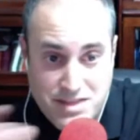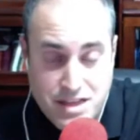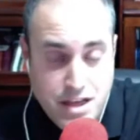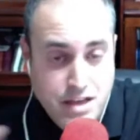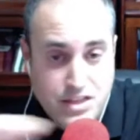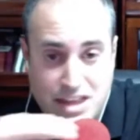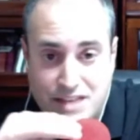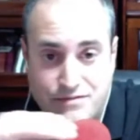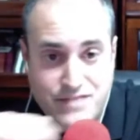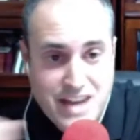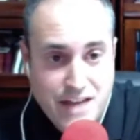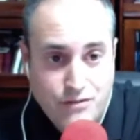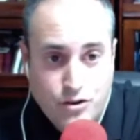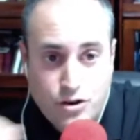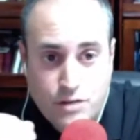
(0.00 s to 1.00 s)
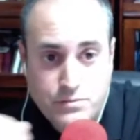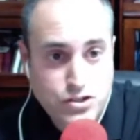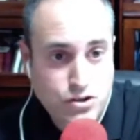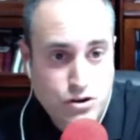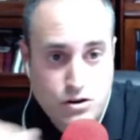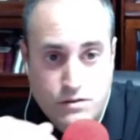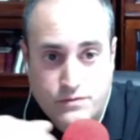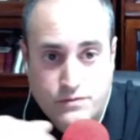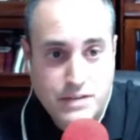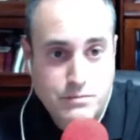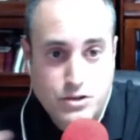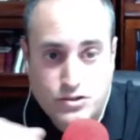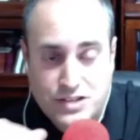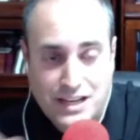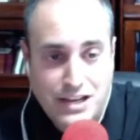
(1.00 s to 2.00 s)
They've never observed a
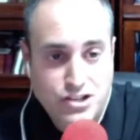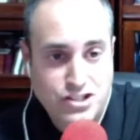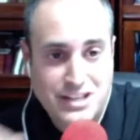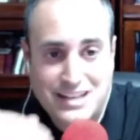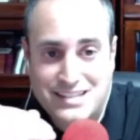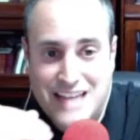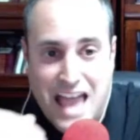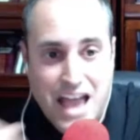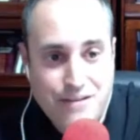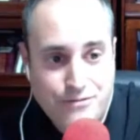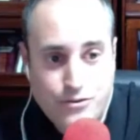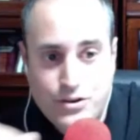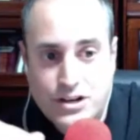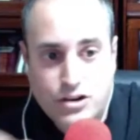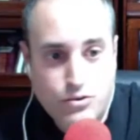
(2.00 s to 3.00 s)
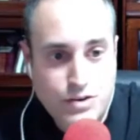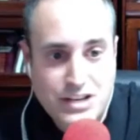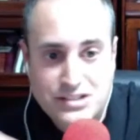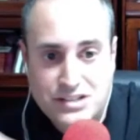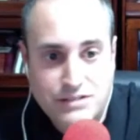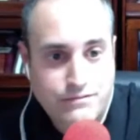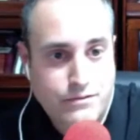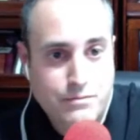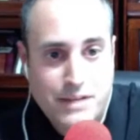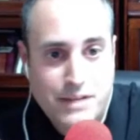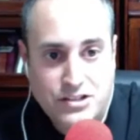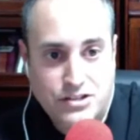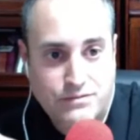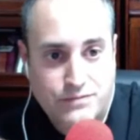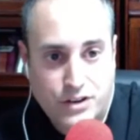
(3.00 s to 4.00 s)
mutation that has ever increased
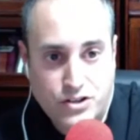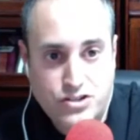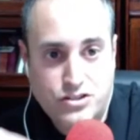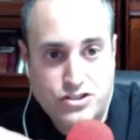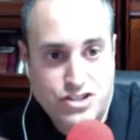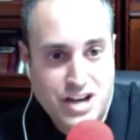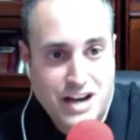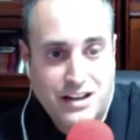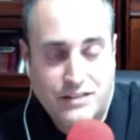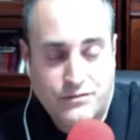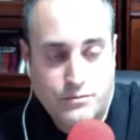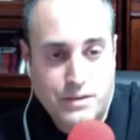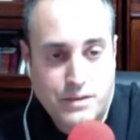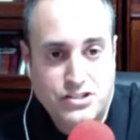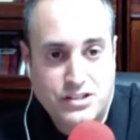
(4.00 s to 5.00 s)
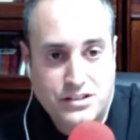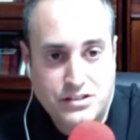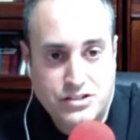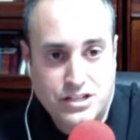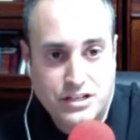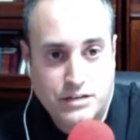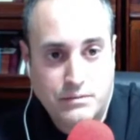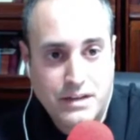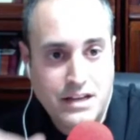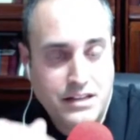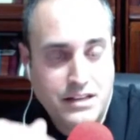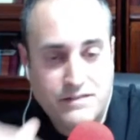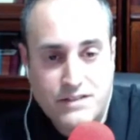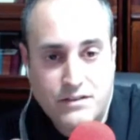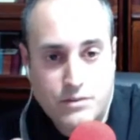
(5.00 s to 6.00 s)
information, functional genetic information in the genome.
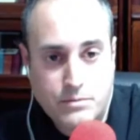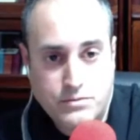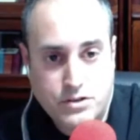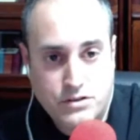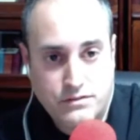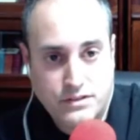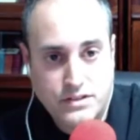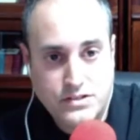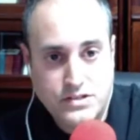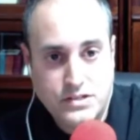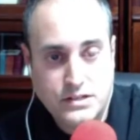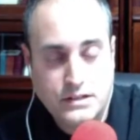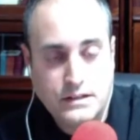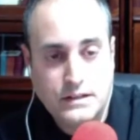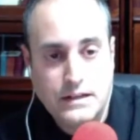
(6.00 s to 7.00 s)
They've never observed this.